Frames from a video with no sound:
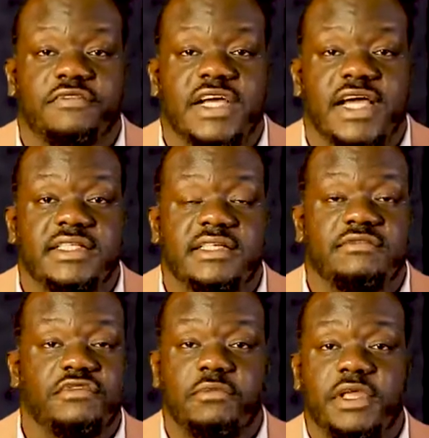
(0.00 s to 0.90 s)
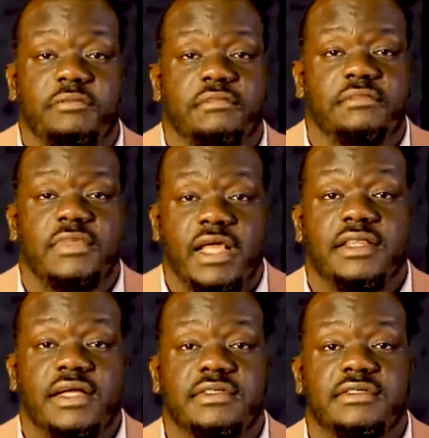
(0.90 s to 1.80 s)
of from him like
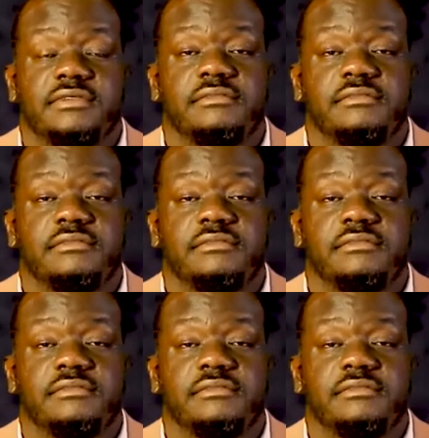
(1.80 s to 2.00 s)
that.